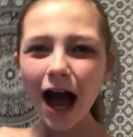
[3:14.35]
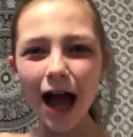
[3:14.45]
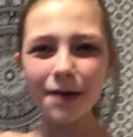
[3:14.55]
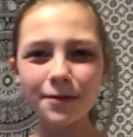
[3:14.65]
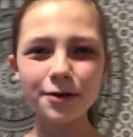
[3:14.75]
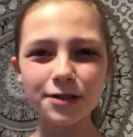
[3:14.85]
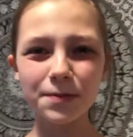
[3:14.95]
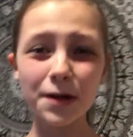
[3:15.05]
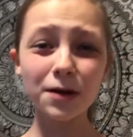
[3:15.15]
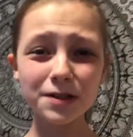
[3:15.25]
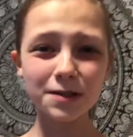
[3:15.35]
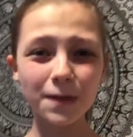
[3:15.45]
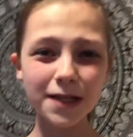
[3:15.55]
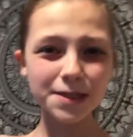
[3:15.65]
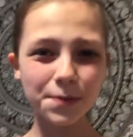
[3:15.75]
I'm going to be going to
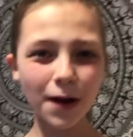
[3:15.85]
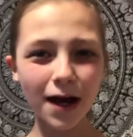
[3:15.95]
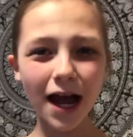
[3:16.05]
White Spot.